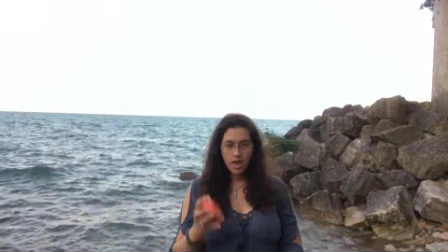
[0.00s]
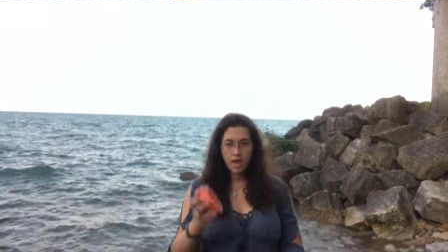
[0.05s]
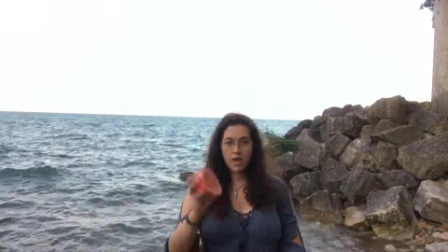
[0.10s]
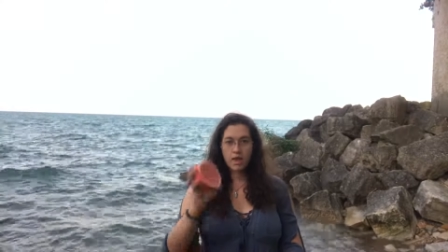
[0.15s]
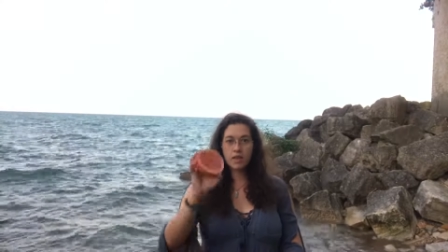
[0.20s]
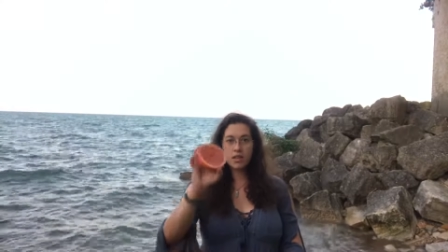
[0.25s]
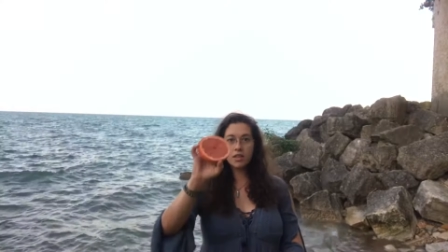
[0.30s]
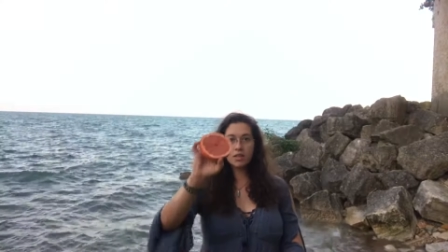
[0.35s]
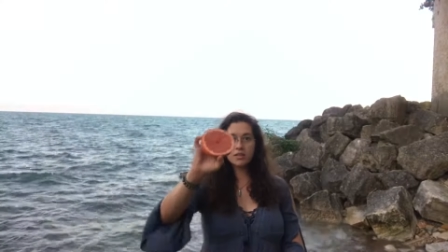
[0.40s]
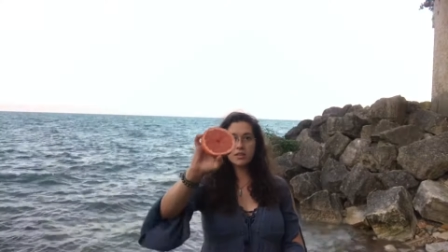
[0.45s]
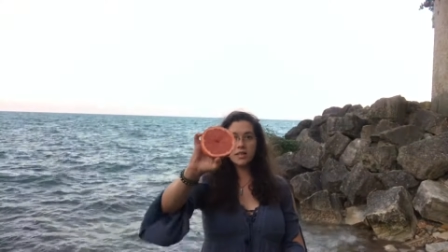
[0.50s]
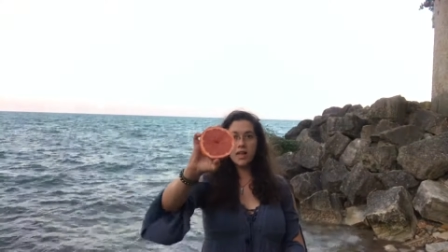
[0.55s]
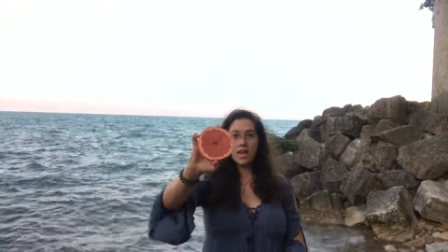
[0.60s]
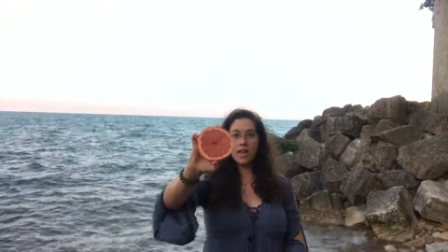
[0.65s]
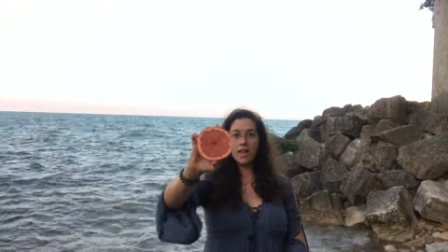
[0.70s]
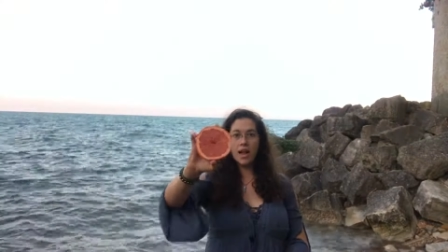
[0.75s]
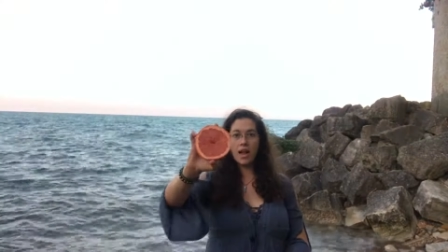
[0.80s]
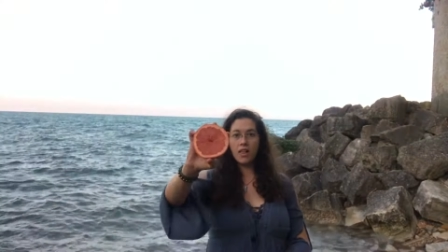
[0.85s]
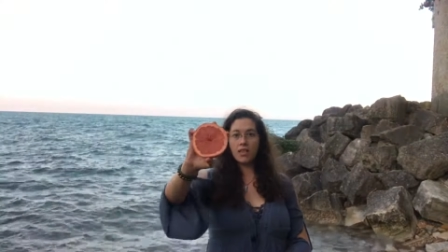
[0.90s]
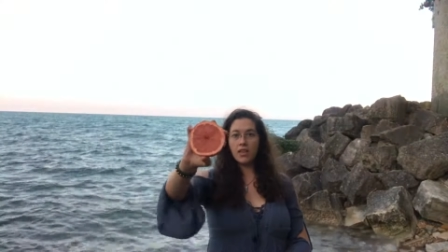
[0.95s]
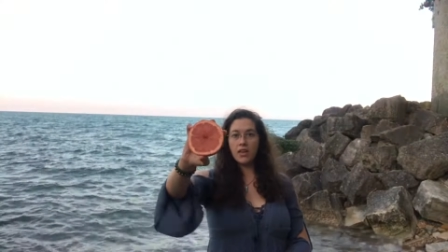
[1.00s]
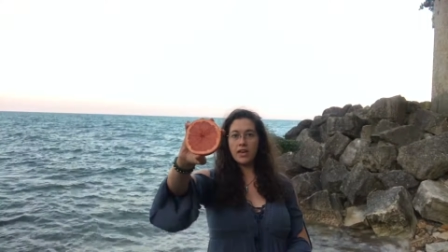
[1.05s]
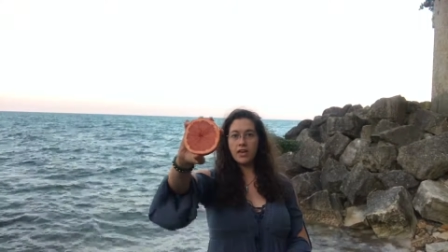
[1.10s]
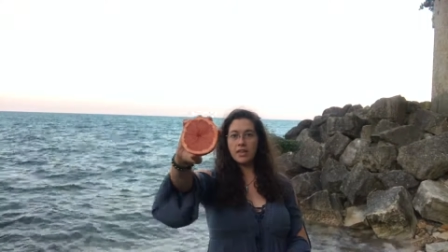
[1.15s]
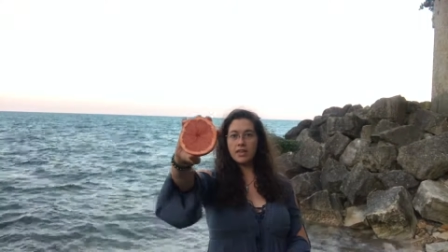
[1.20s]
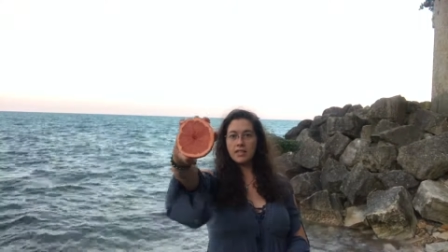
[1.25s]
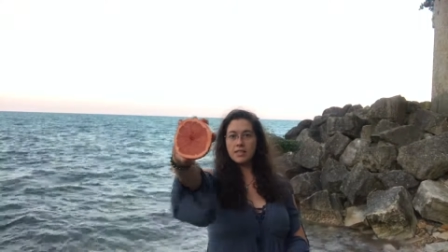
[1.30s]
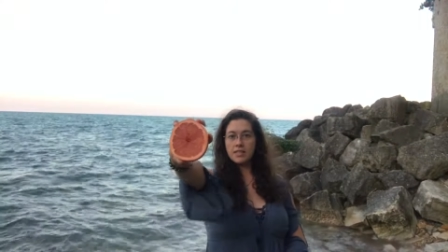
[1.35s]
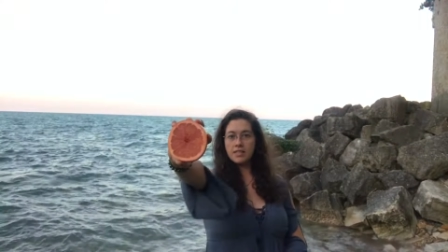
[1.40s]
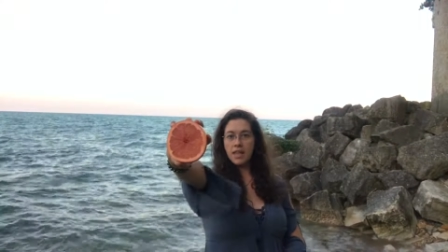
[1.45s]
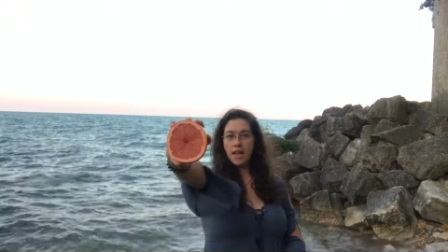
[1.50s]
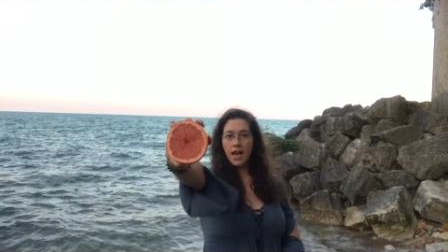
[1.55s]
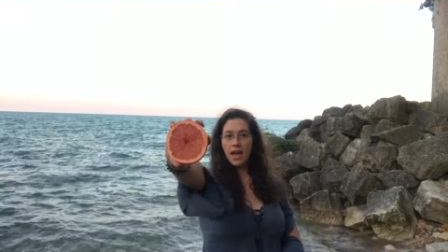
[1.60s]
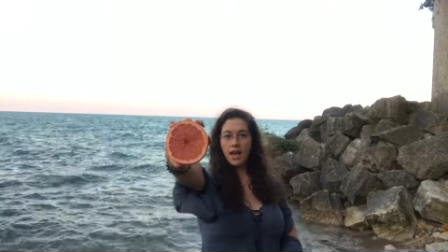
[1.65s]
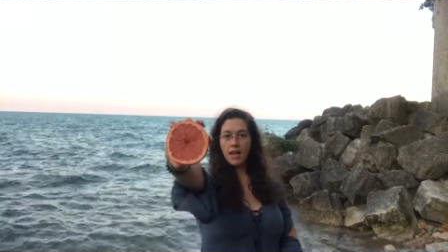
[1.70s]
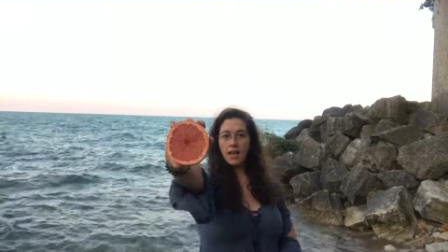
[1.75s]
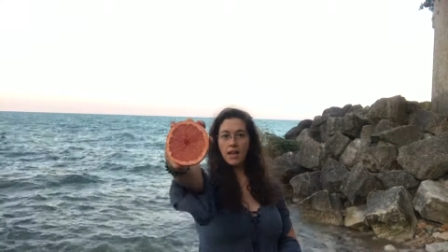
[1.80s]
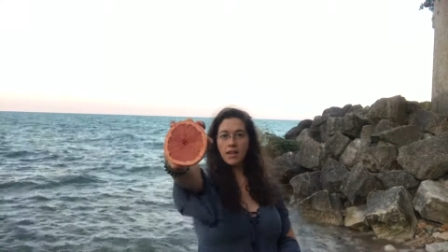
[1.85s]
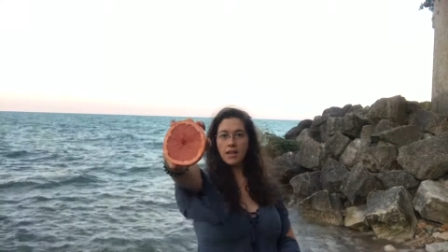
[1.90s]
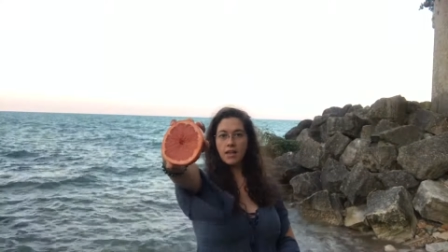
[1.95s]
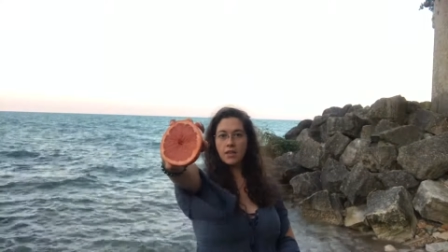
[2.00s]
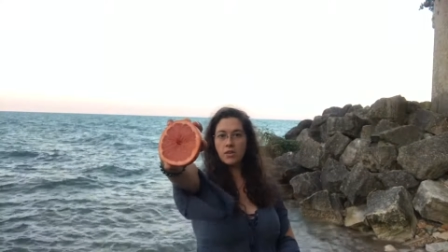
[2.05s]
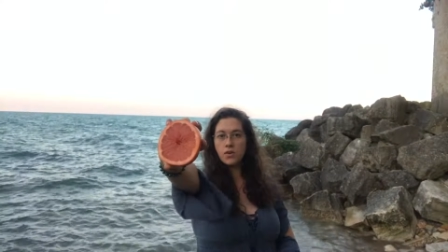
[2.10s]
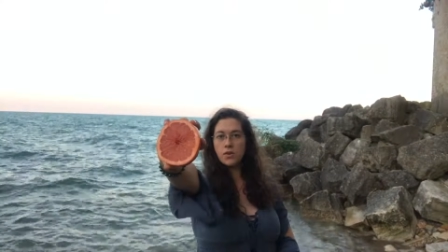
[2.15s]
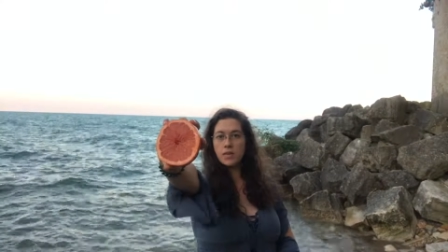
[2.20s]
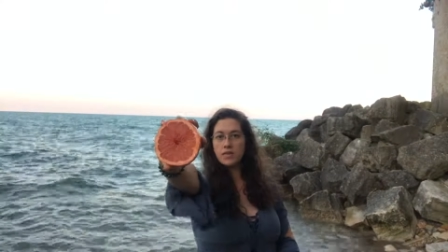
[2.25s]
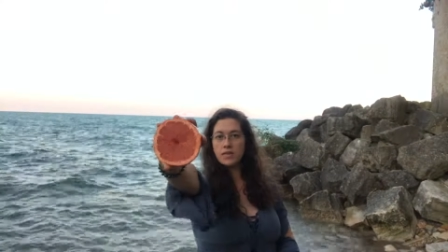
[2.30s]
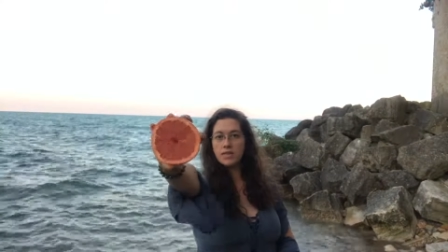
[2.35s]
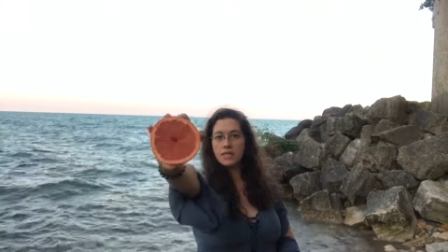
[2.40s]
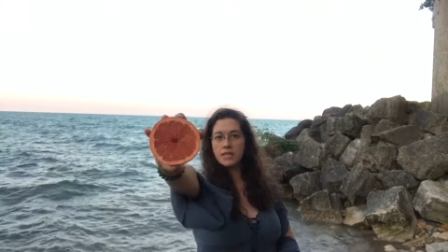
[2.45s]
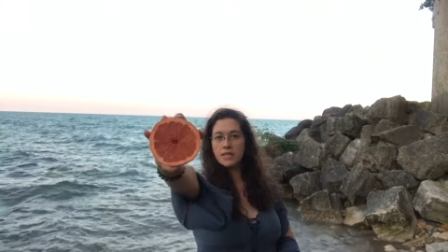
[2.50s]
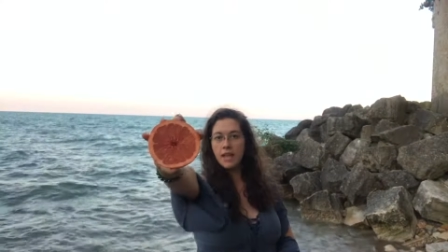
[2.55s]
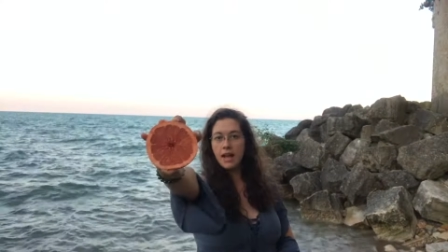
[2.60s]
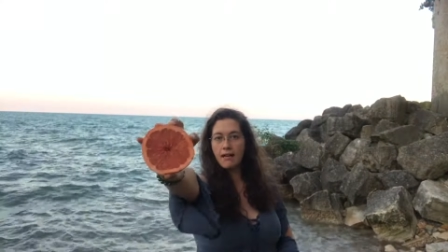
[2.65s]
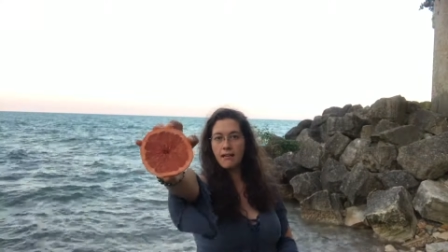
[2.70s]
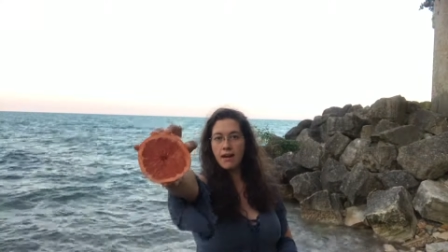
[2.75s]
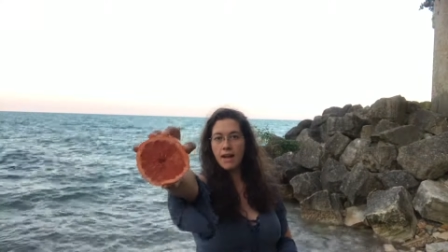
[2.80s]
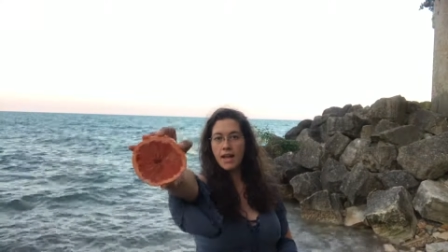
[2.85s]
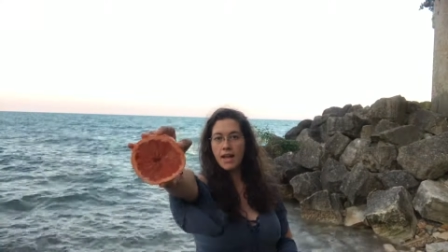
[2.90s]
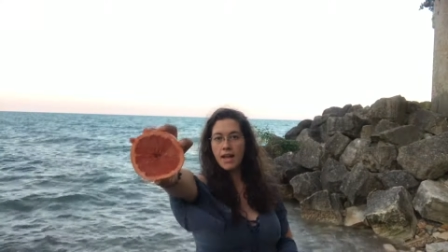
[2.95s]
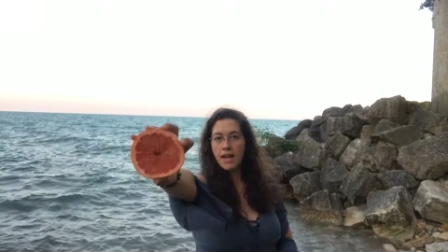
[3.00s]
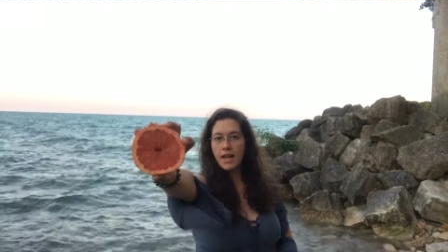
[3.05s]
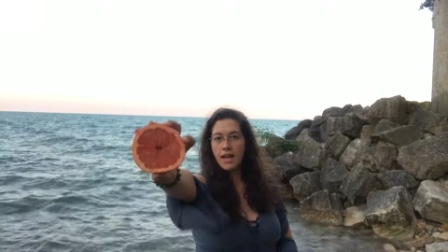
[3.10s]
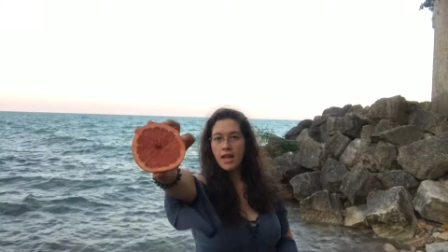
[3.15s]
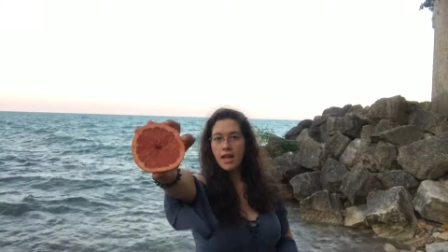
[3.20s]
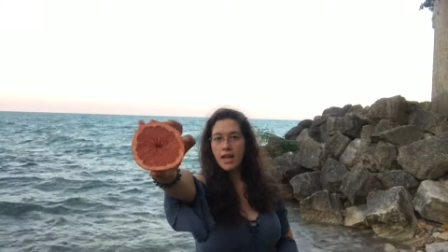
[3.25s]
it looks like on the inside. You can see that, right?